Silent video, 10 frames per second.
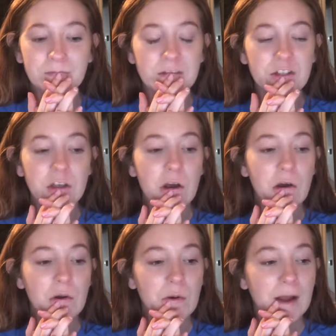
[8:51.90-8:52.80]

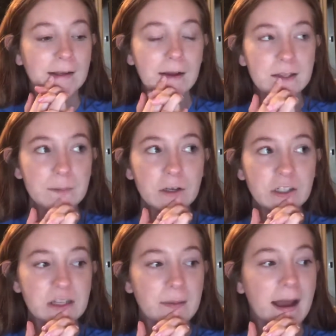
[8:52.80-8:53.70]
So I got some
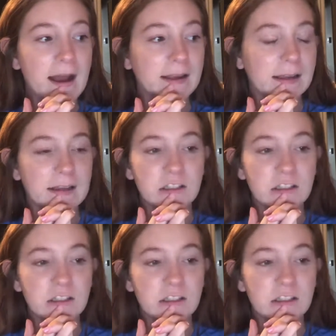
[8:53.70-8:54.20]
energy back.